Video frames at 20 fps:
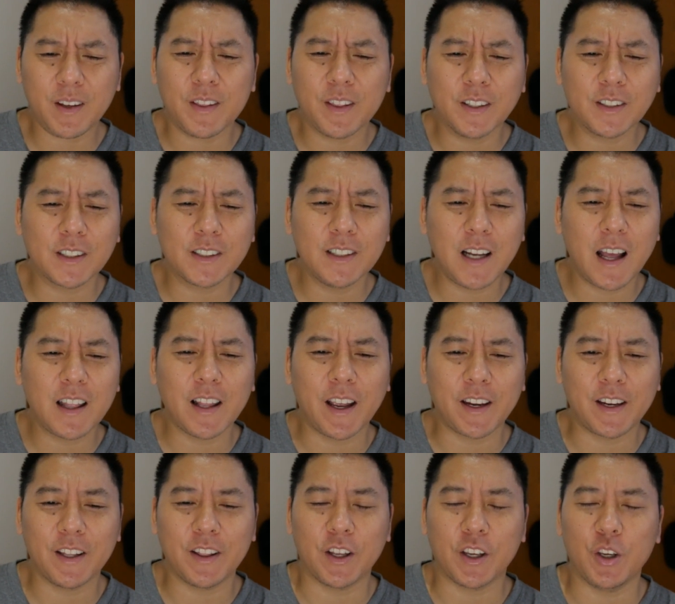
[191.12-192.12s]
this is not
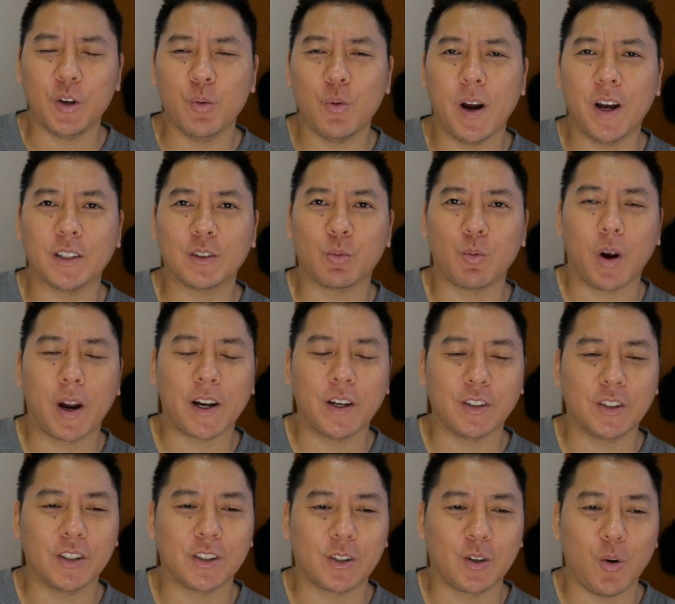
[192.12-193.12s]
like in the US where I
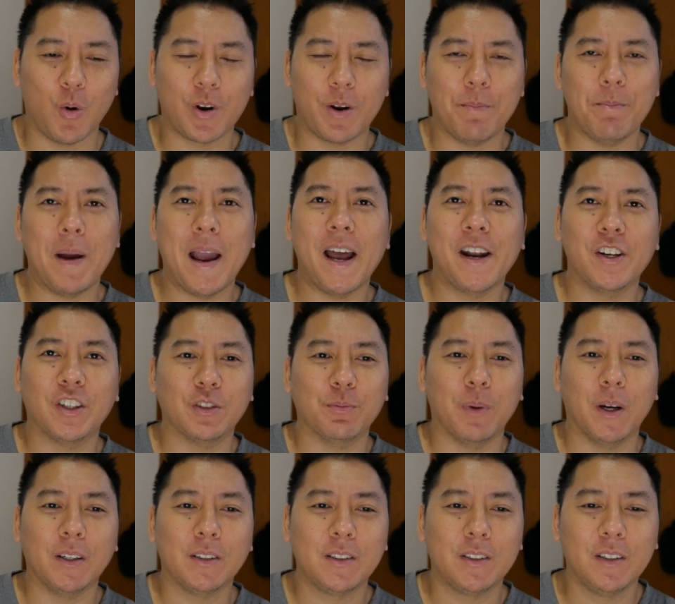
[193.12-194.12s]
can just go to
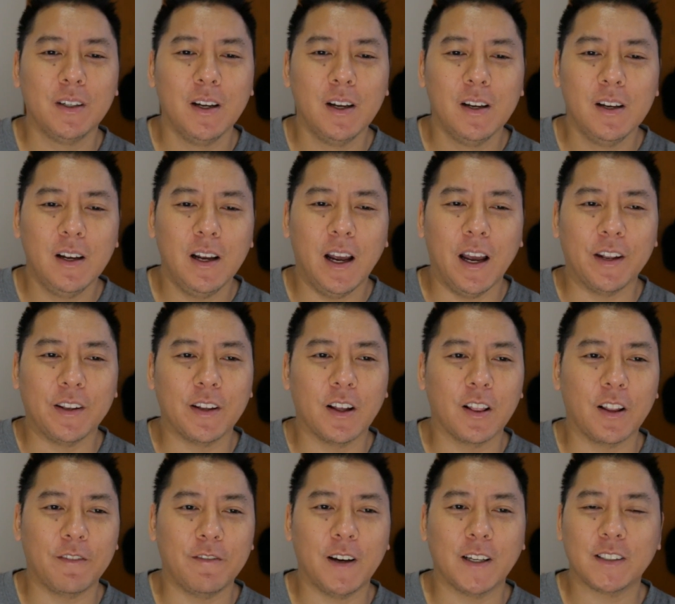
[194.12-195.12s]
management and
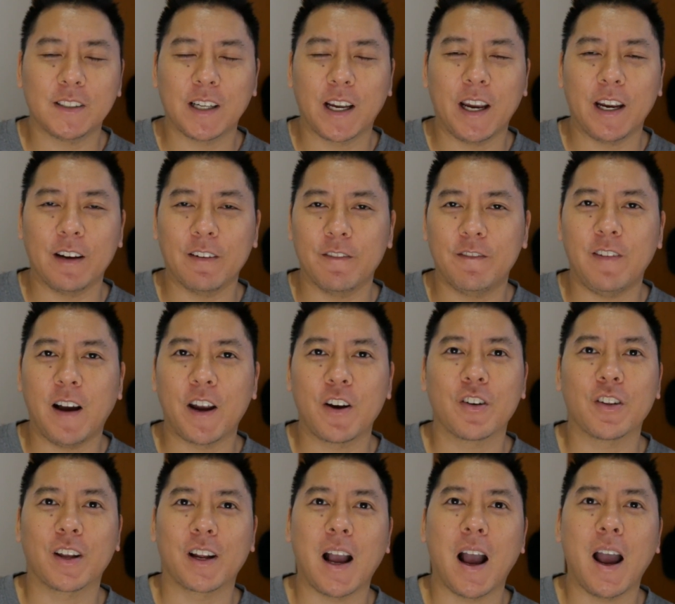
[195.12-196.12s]
they'll investigate and
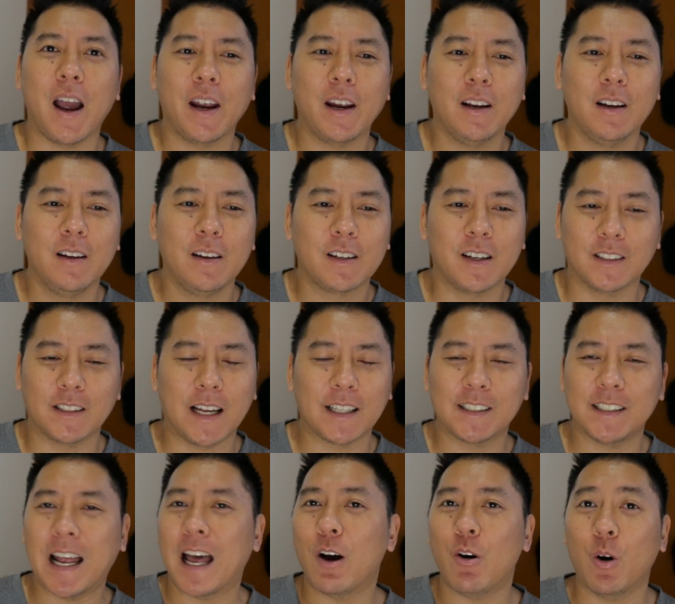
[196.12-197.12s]
fire the guy, because
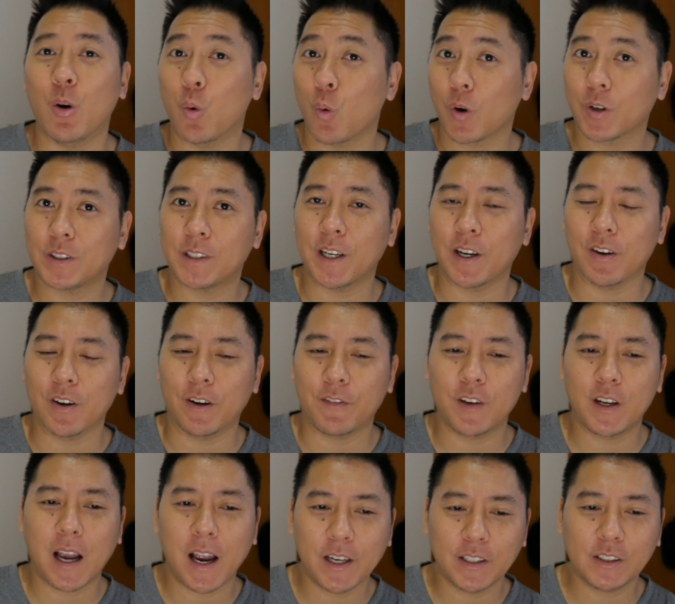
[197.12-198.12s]
that's not how it works here. If
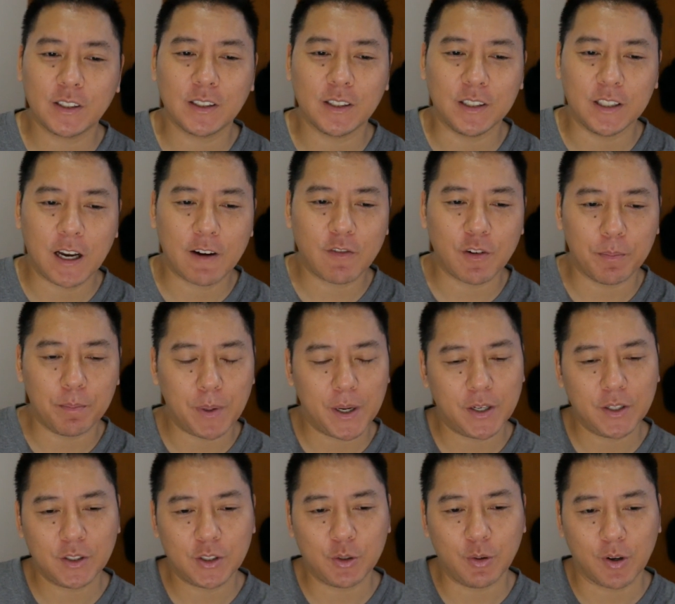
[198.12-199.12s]
you guys never
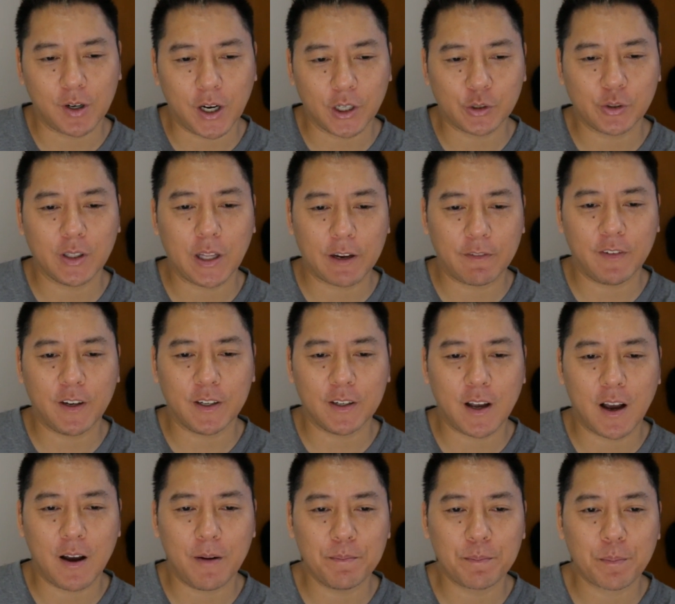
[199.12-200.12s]
been to a country like
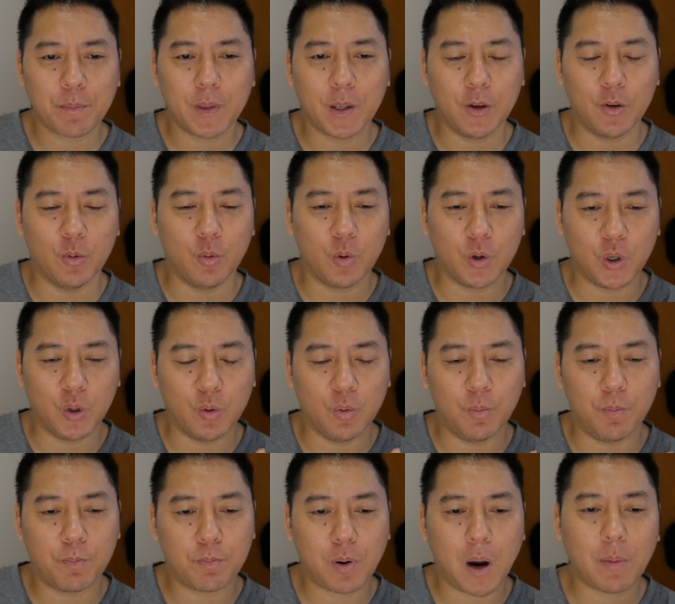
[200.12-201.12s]
Vietnam,
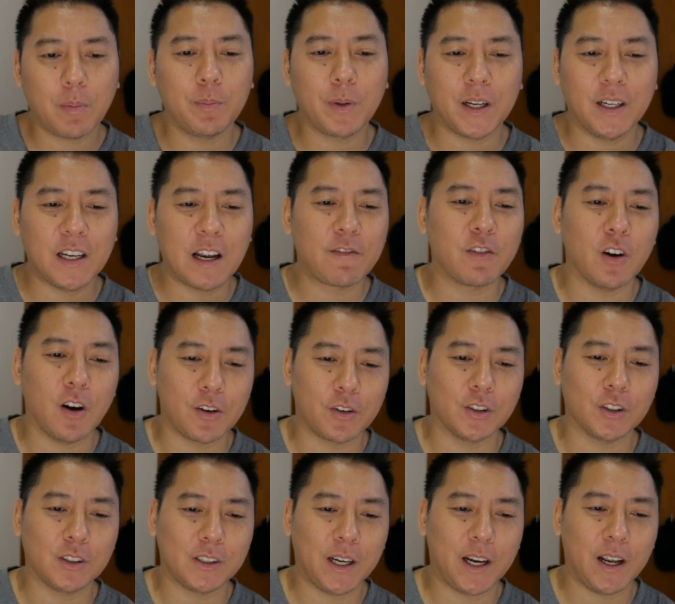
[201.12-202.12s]
you'll probably never
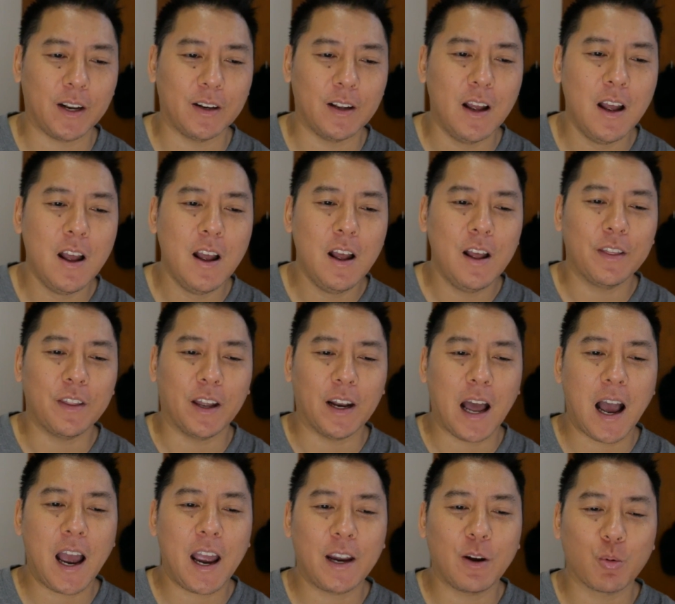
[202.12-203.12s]
understand
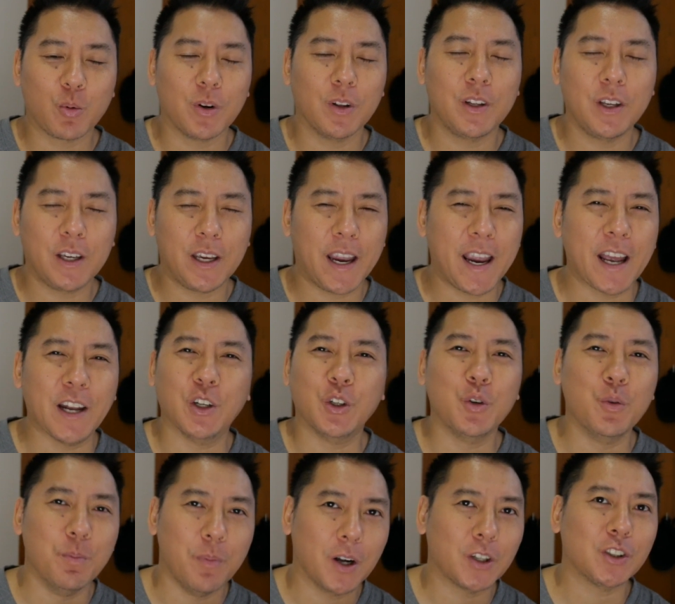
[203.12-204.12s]
that I really can't
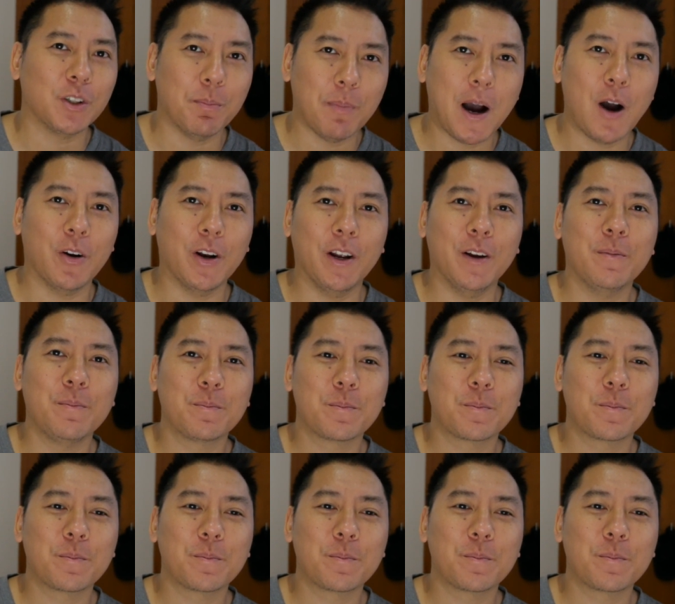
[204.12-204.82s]
do much about it.